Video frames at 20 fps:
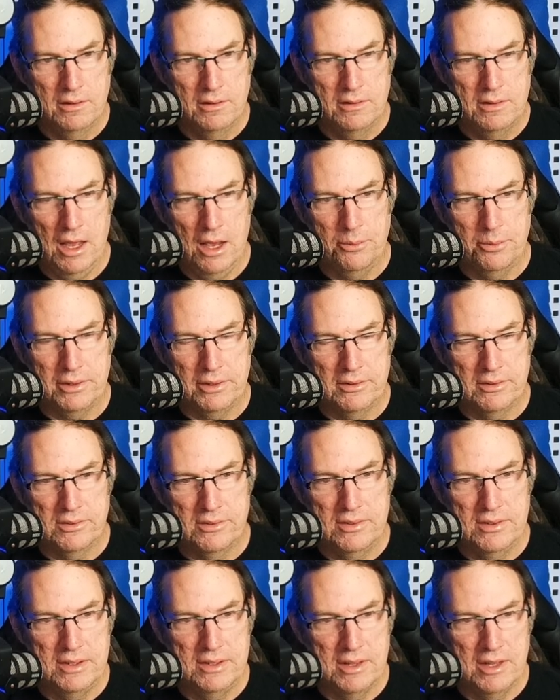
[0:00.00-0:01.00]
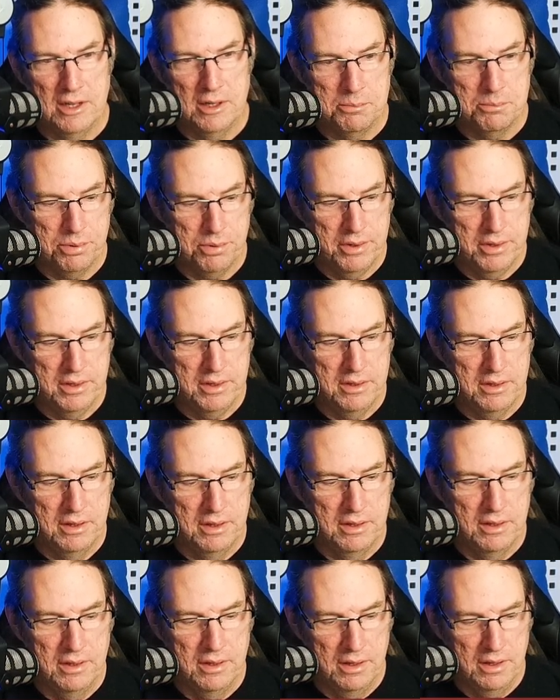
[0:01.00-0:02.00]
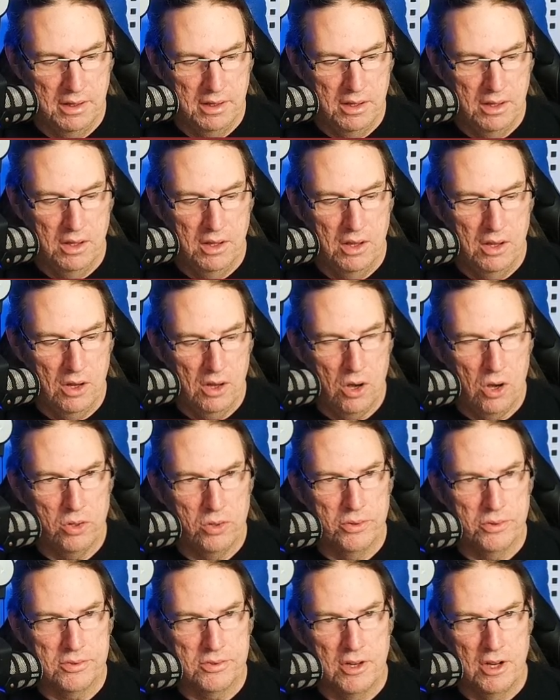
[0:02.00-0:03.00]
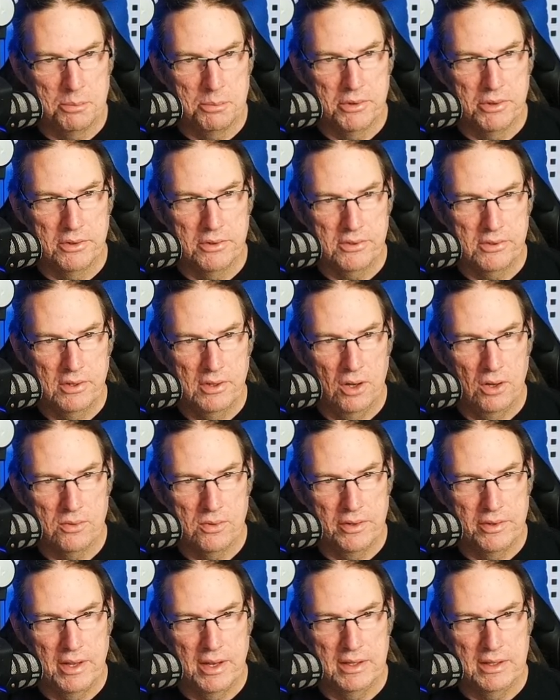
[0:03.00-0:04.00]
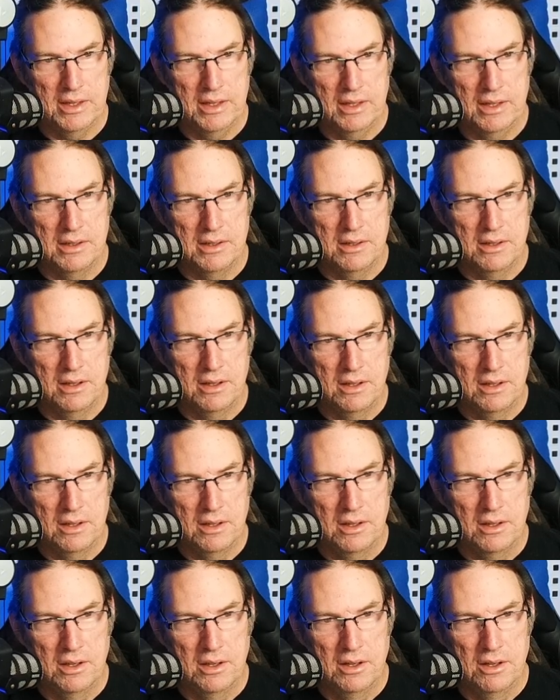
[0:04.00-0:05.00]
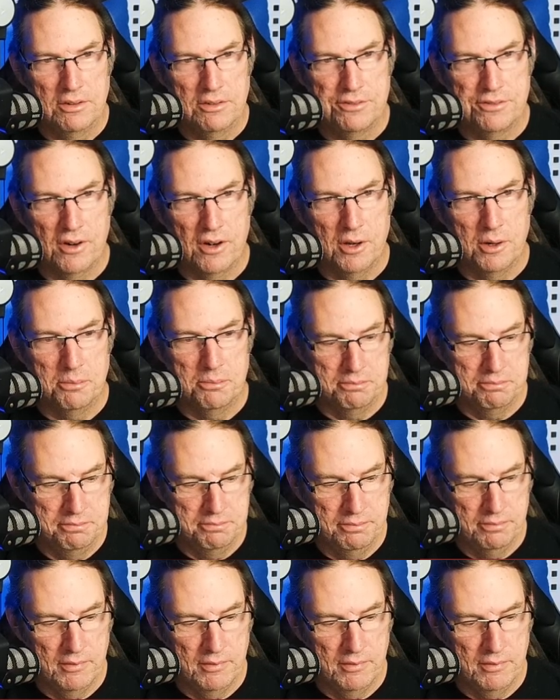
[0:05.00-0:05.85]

now we can see that it printed all those numbers. I'll run that again from